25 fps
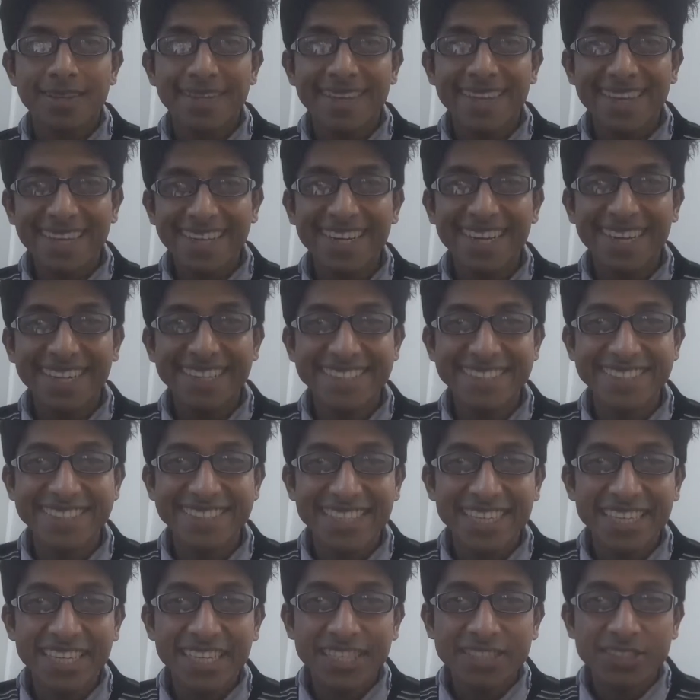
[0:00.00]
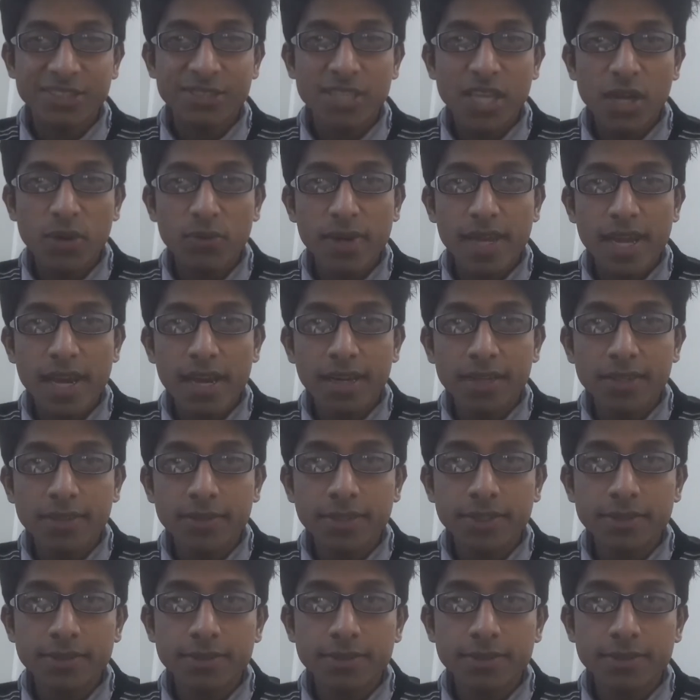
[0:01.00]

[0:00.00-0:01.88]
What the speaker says: Hey guys, today we are going